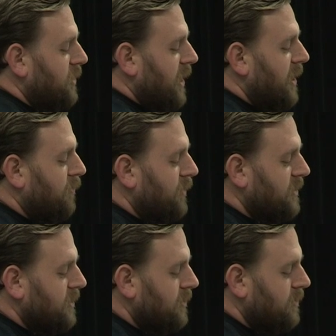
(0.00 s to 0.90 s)

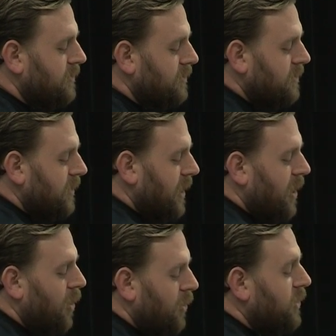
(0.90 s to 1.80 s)
canvas,
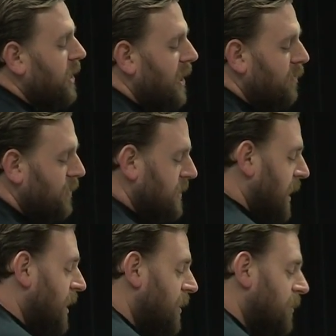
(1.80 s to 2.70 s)

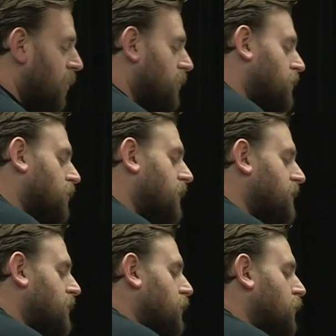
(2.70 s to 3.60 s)
and it also
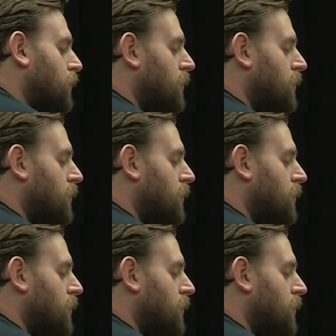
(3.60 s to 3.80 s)
lets you